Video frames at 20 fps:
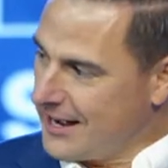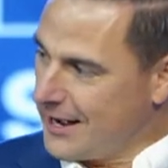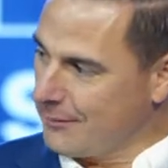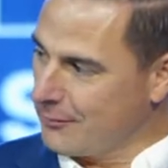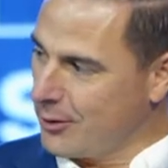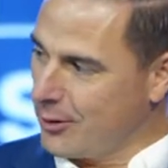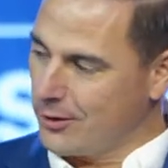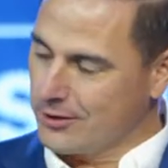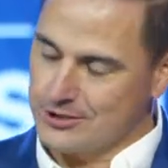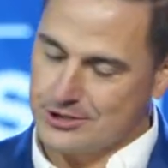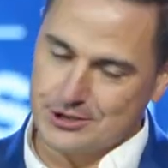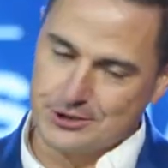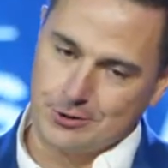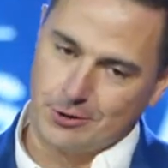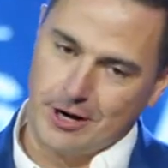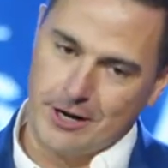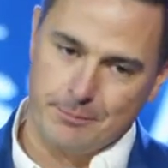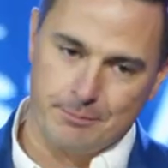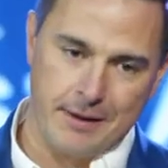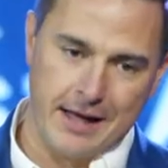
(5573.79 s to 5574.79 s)
I'm going
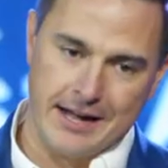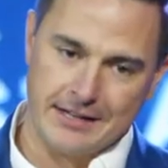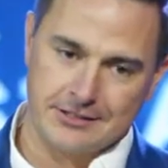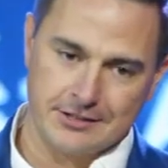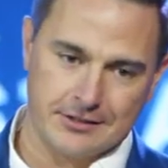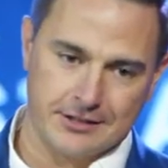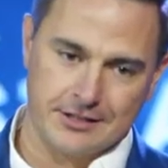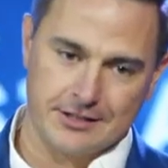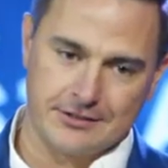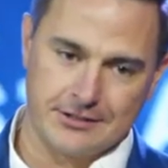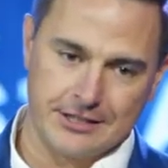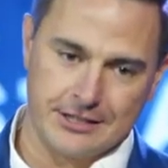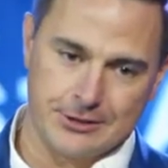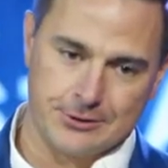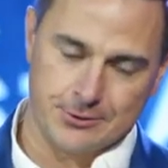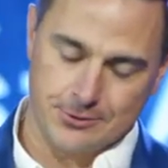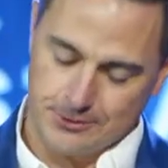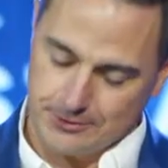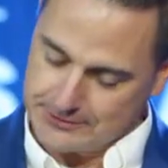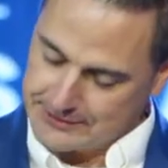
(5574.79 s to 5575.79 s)
straight back to the
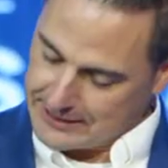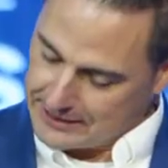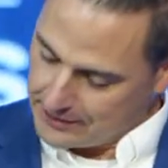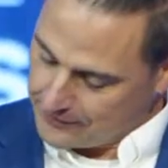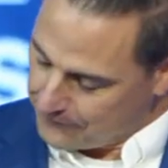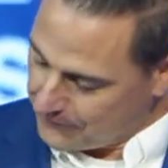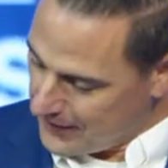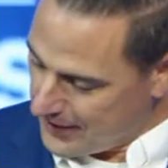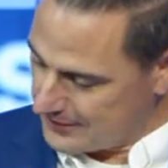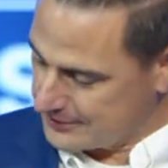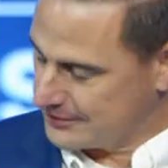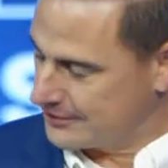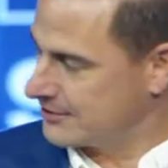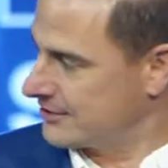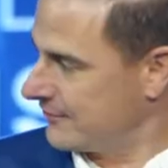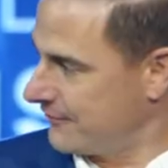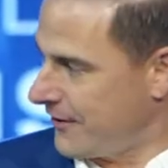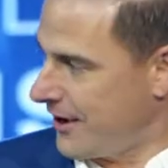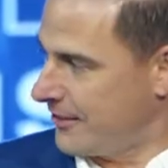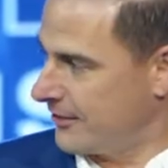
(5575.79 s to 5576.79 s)
cathedral telling
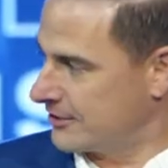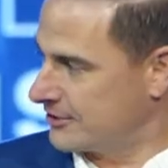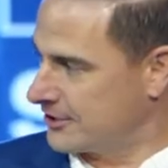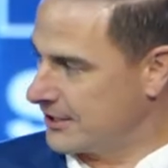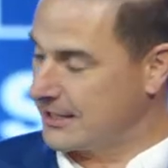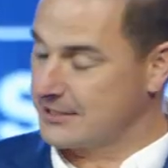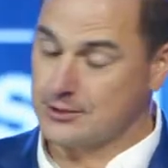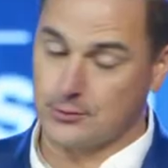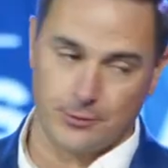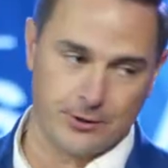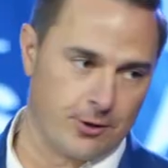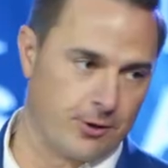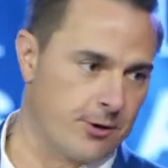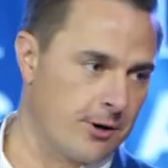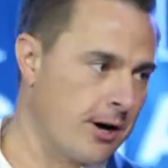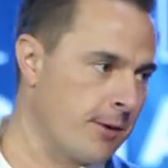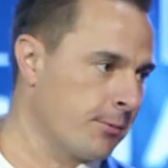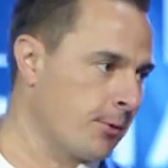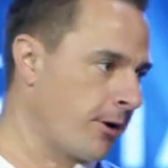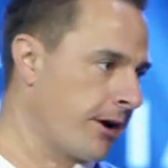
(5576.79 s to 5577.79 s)
Father Chester we're
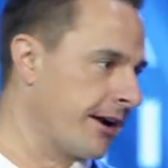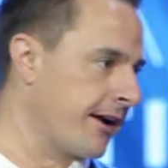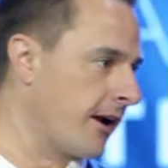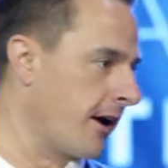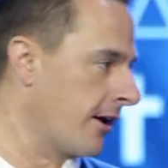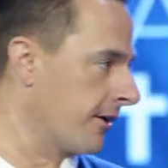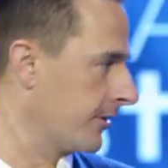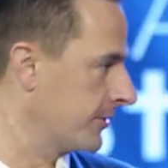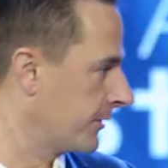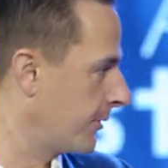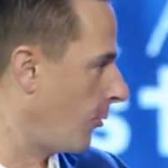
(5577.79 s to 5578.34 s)
going to upgrade our